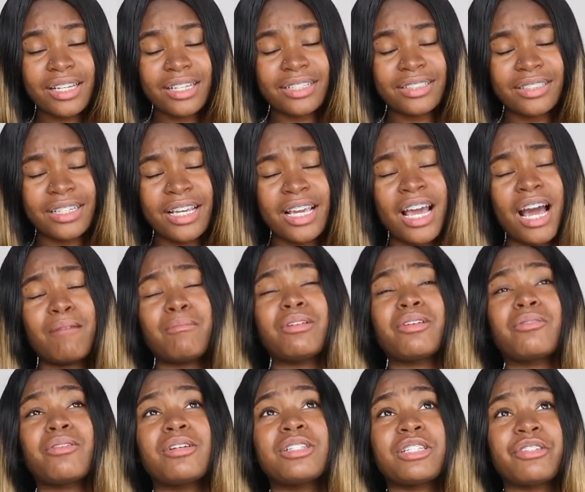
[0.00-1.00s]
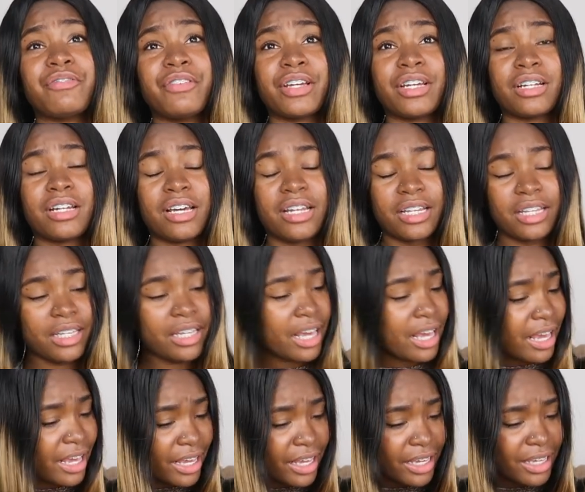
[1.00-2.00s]
I'm on the road to freaking
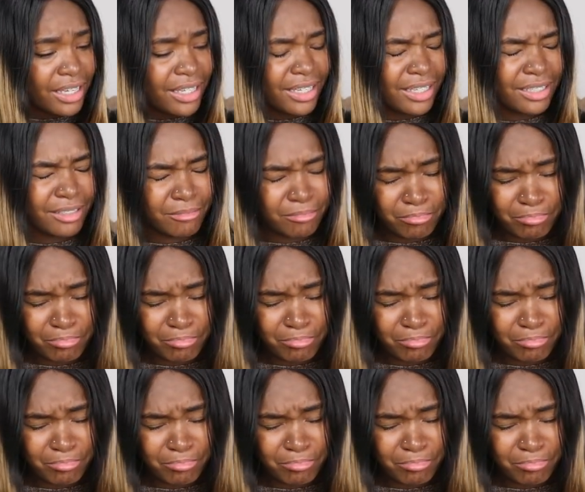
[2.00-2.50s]
100K.